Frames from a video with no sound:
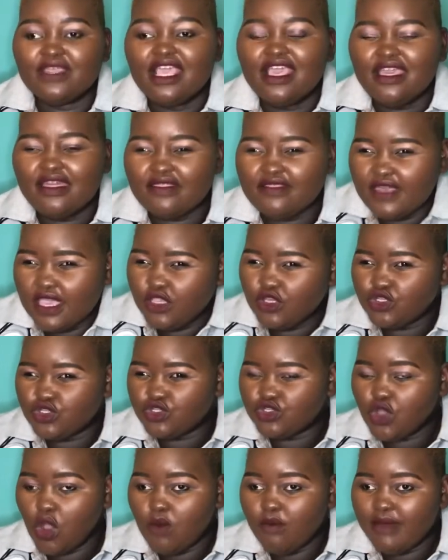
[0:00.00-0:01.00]
Thank you so
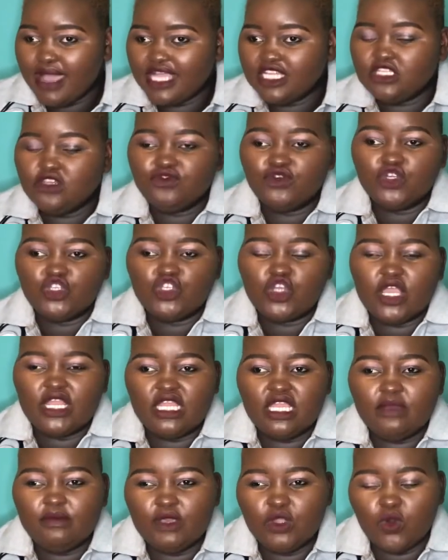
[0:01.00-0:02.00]
much for joining
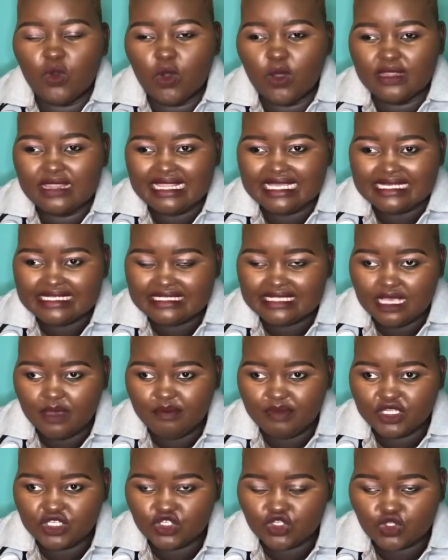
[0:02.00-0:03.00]
me on this
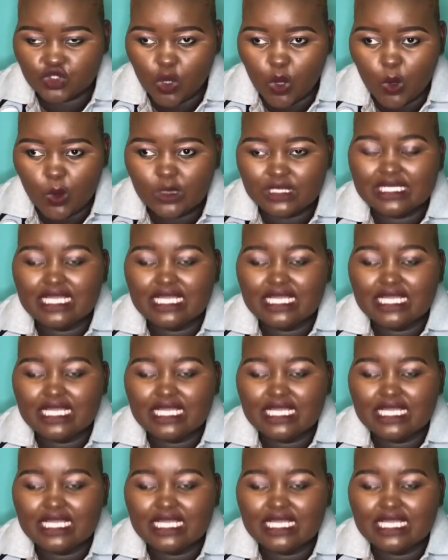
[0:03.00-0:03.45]
episode.